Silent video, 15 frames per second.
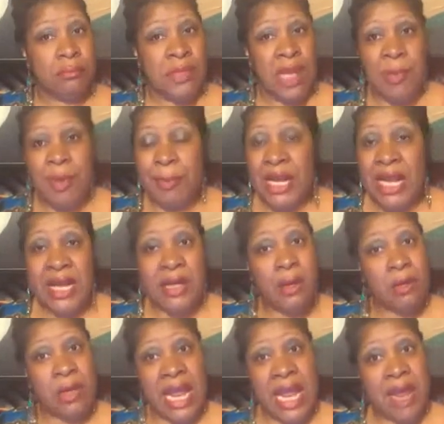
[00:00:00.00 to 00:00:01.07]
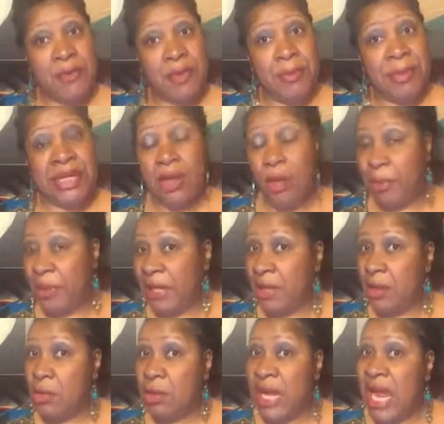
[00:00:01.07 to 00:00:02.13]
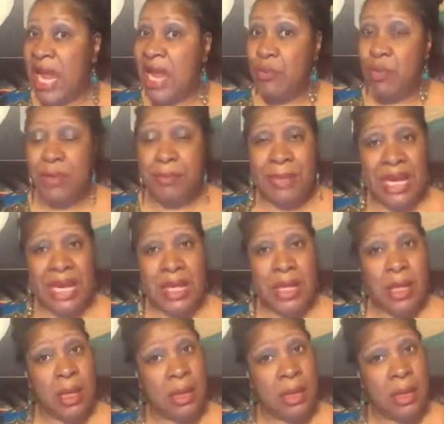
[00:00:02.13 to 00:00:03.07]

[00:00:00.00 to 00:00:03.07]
Don't be playing no game with me. Don't play no game with me.